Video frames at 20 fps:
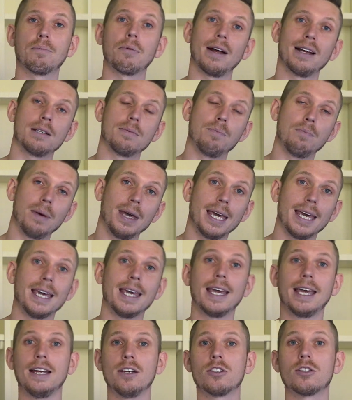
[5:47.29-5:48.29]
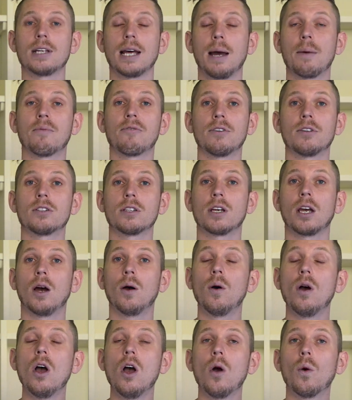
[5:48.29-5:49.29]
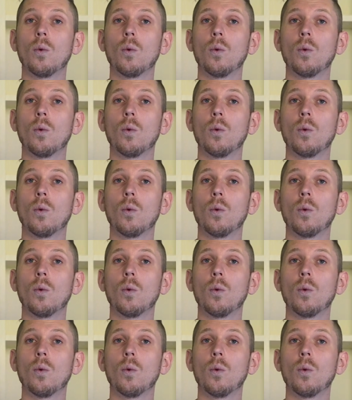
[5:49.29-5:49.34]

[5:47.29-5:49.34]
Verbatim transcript: press B each time for it to go.